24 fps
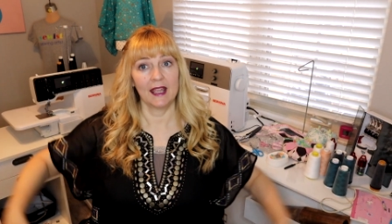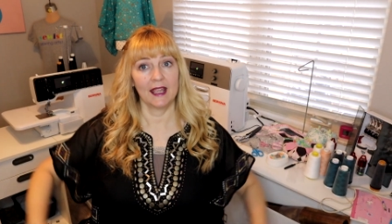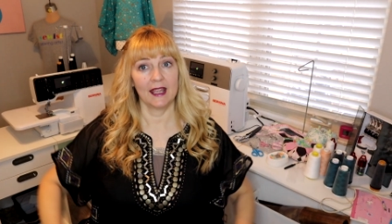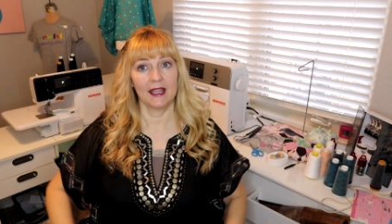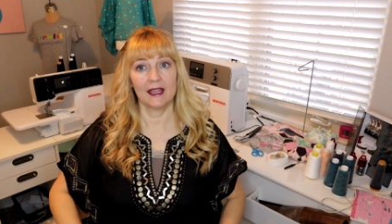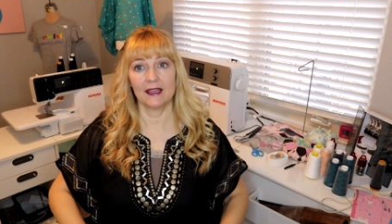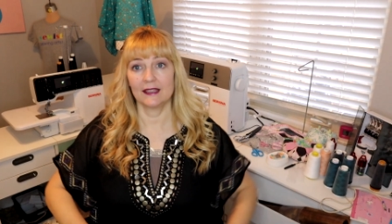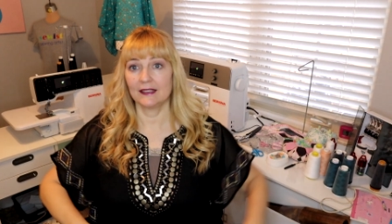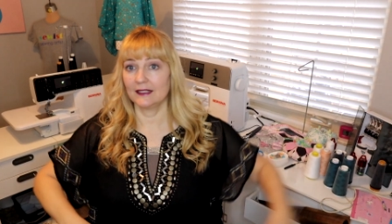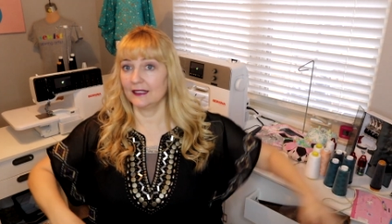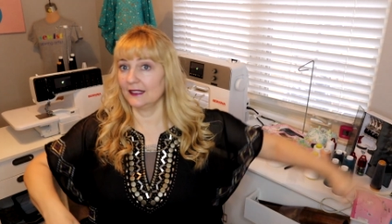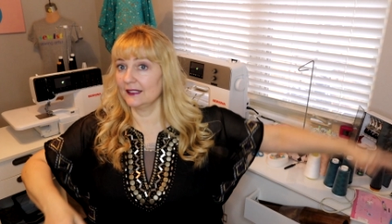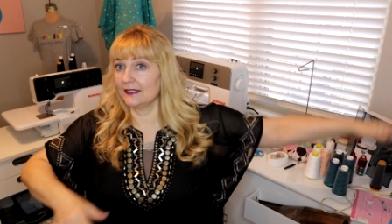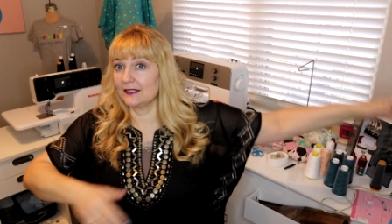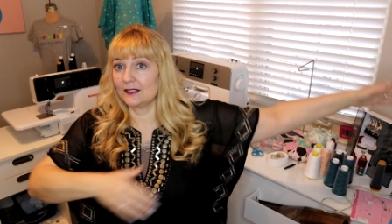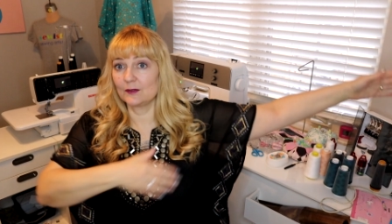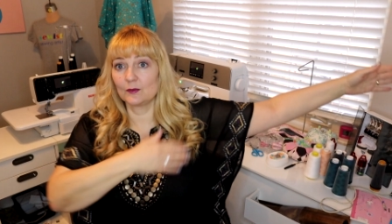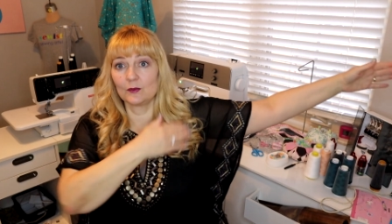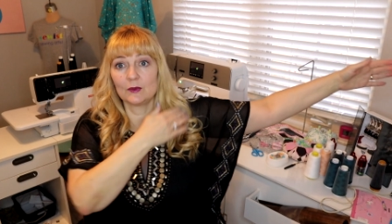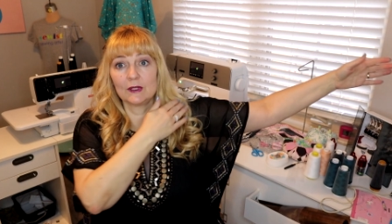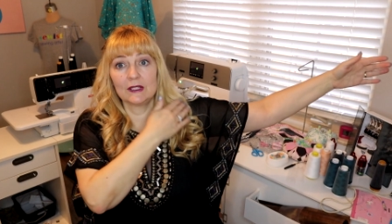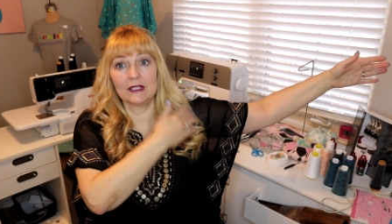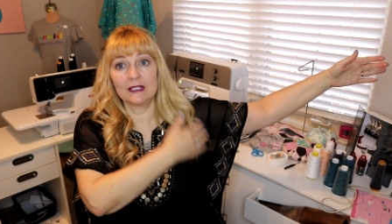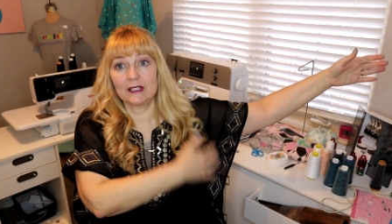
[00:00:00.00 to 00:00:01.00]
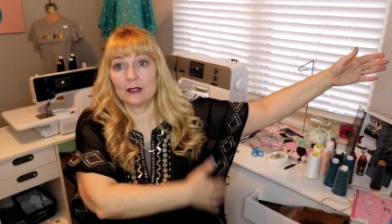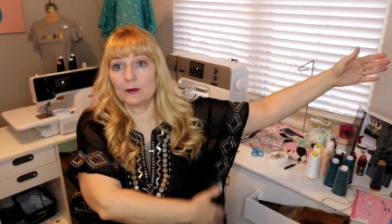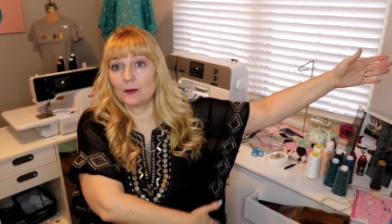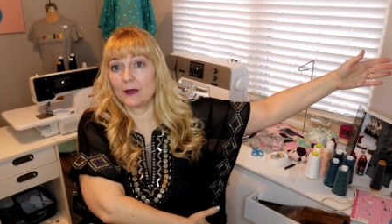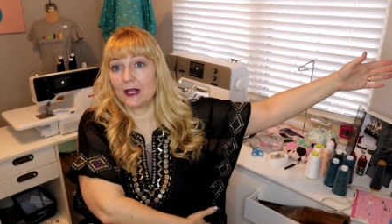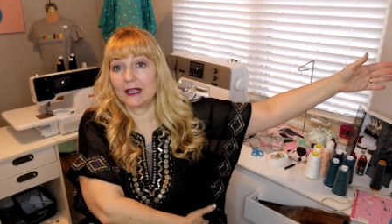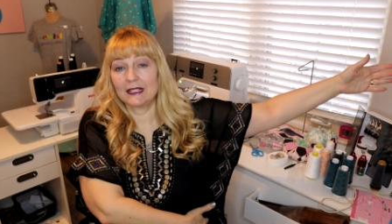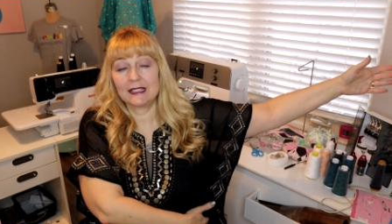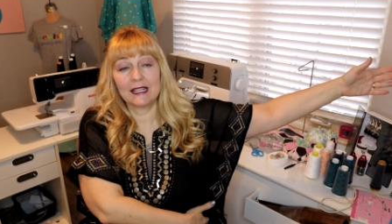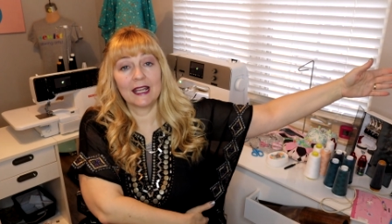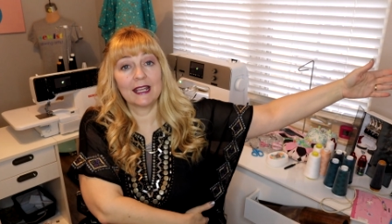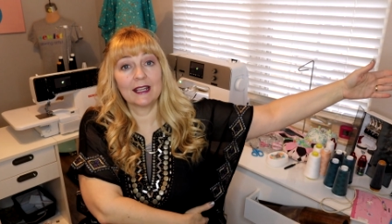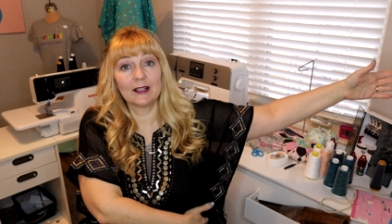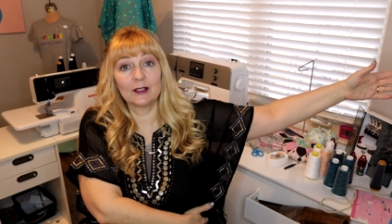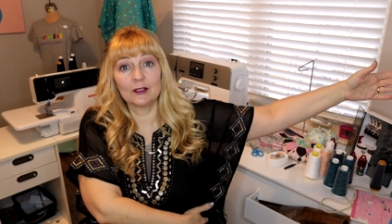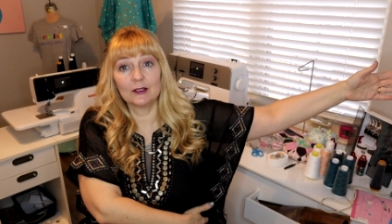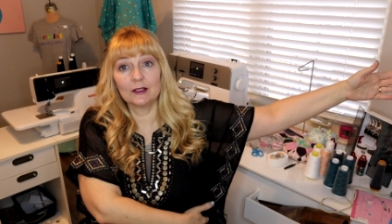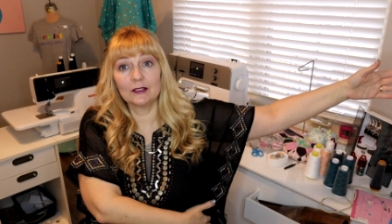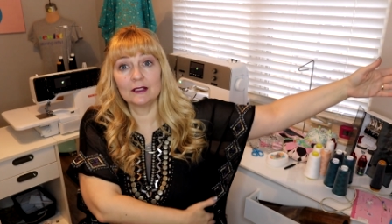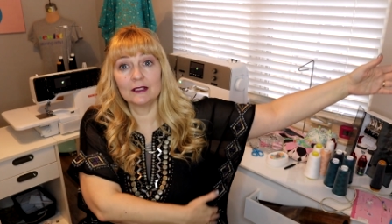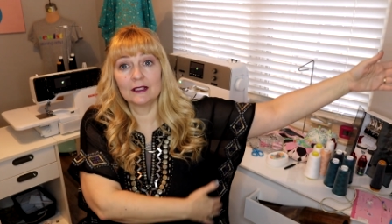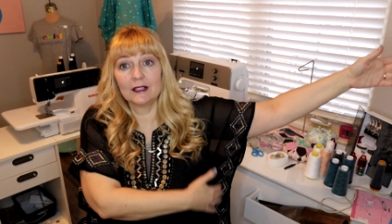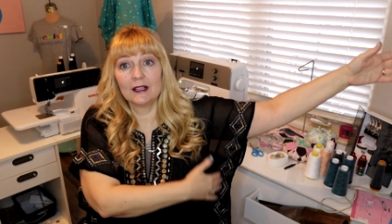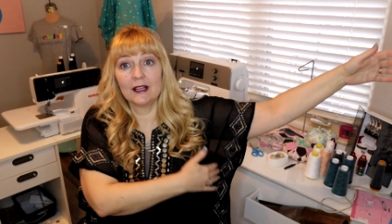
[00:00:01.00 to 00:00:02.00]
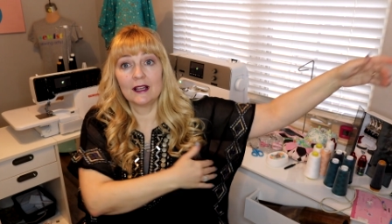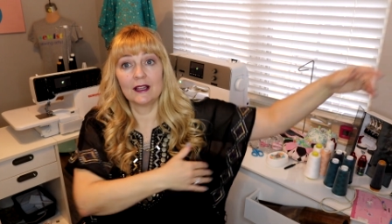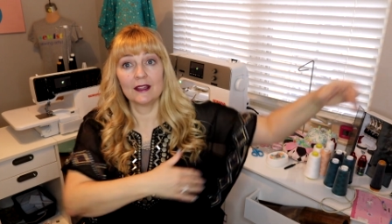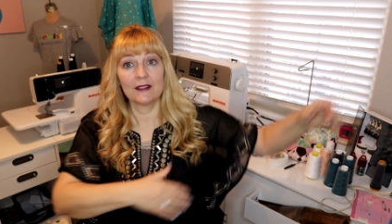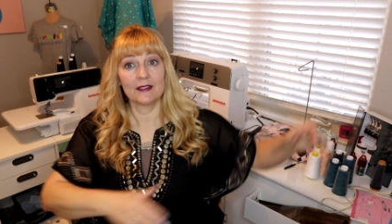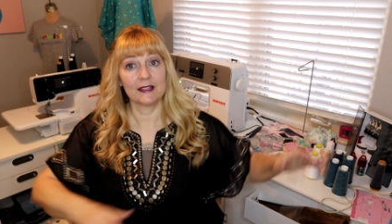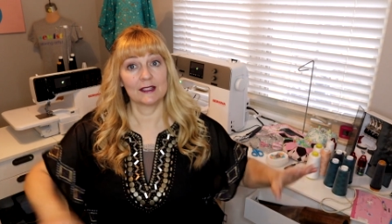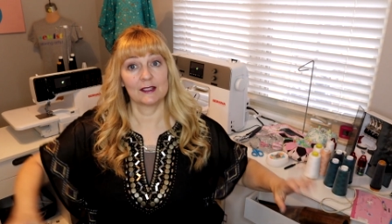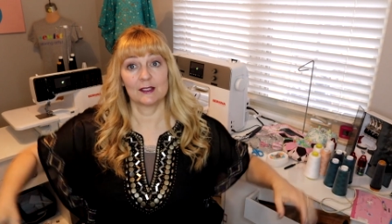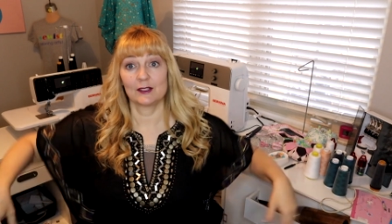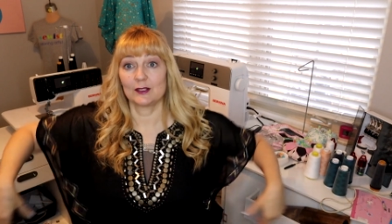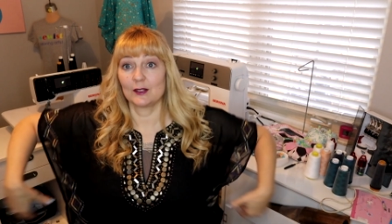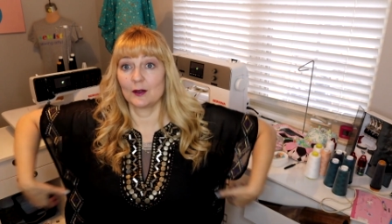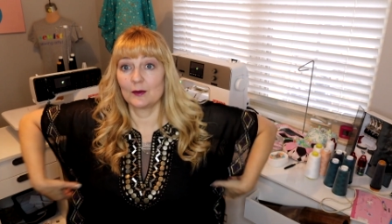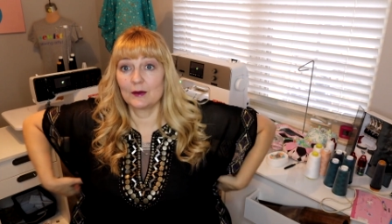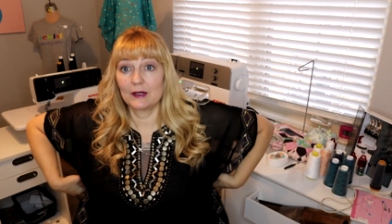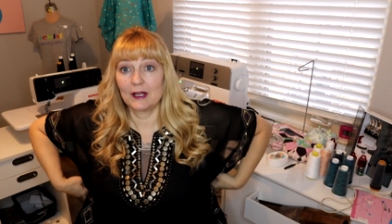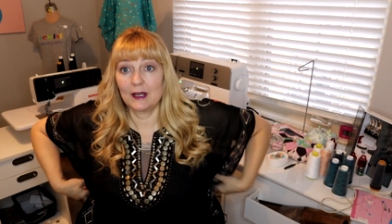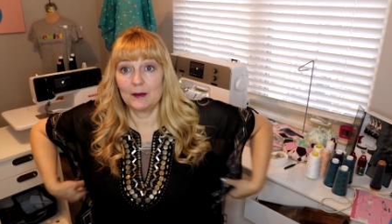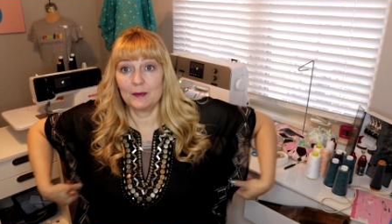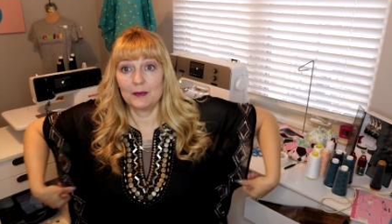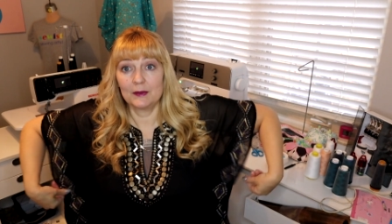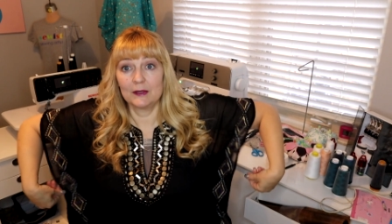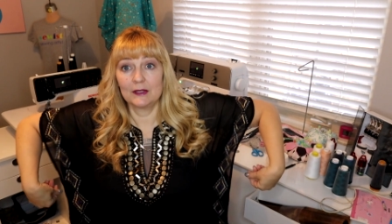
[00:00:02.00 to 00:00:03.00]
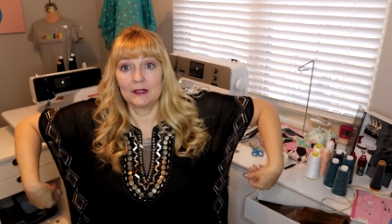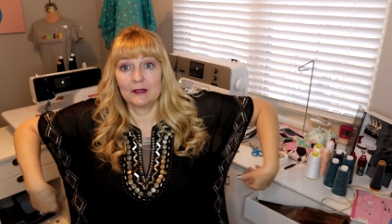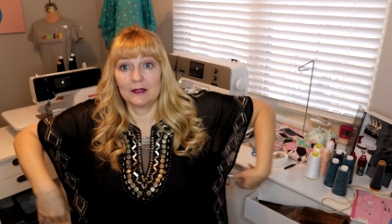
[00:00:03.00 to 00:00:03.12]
And it's really a rectangle that's sewn up.